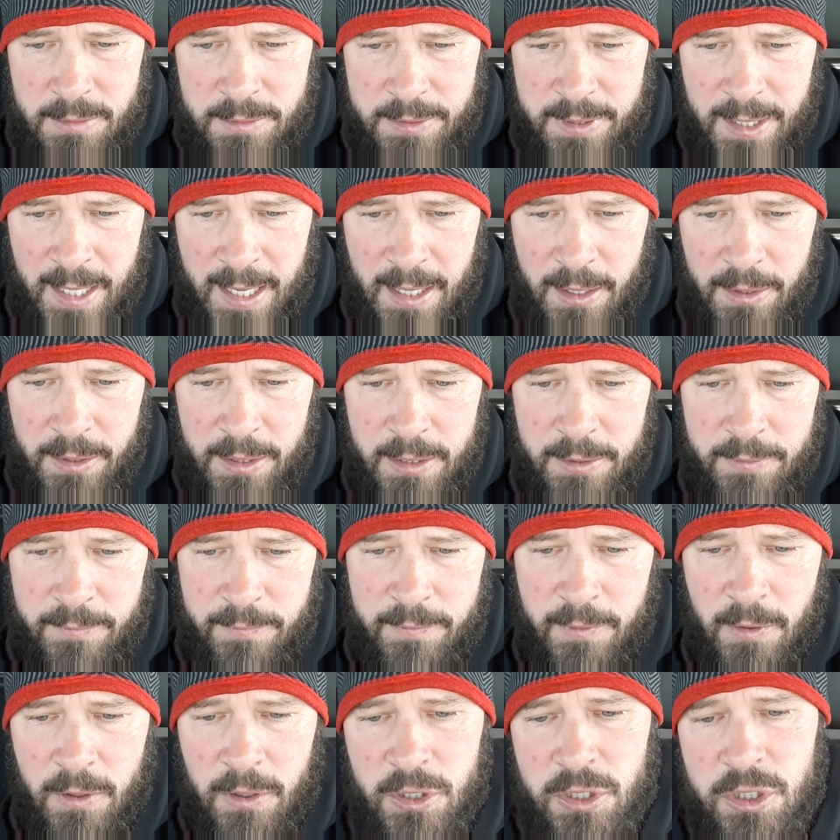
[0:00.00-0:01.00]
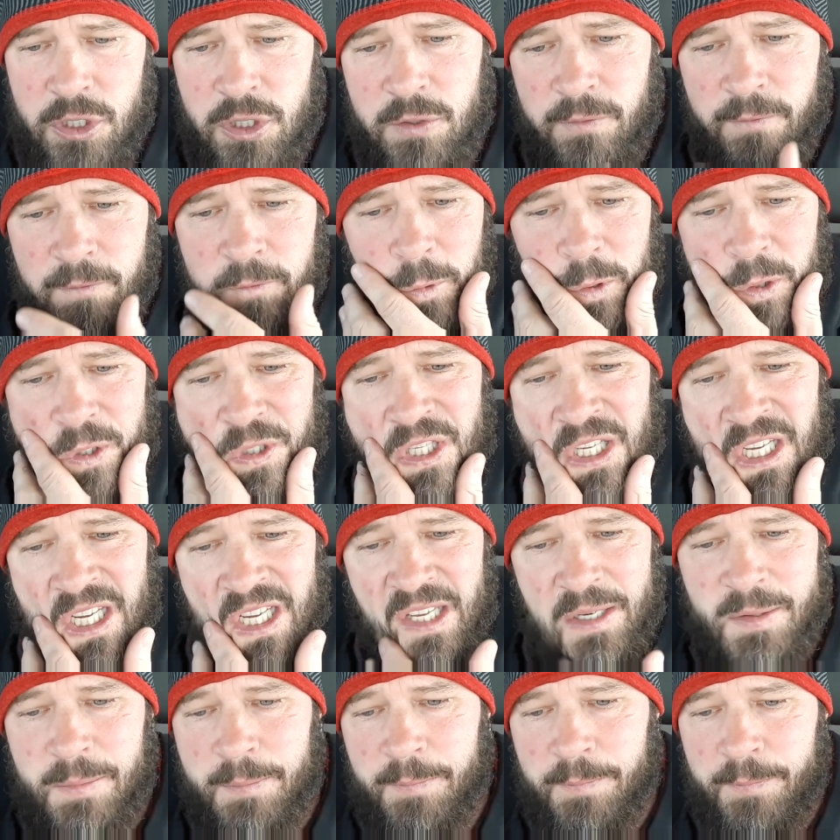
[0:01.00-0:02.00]
down in verse
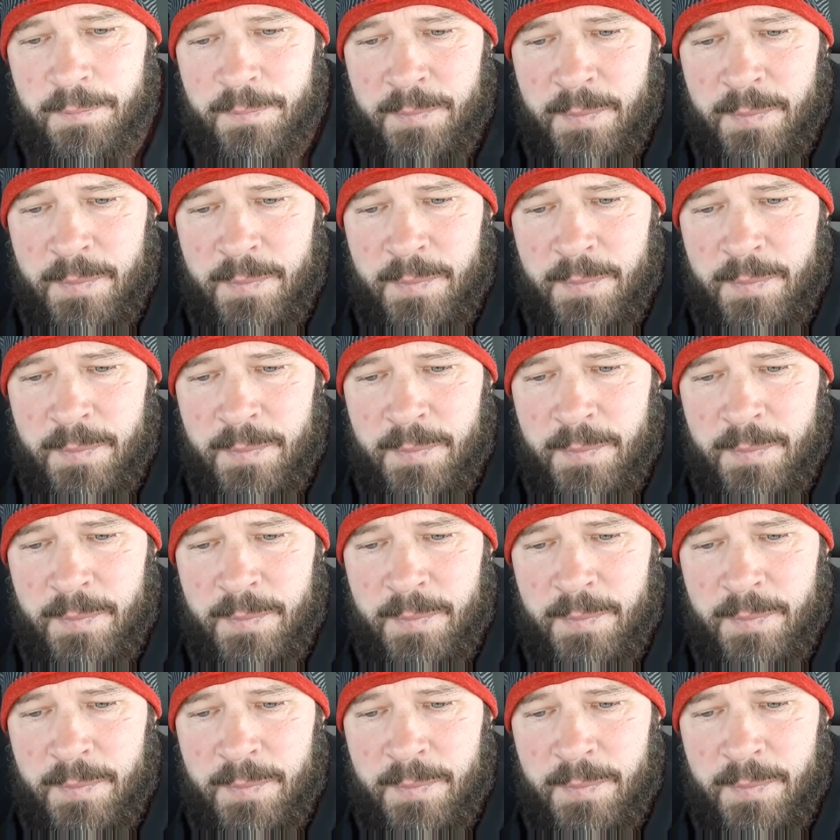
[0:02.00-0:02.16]
14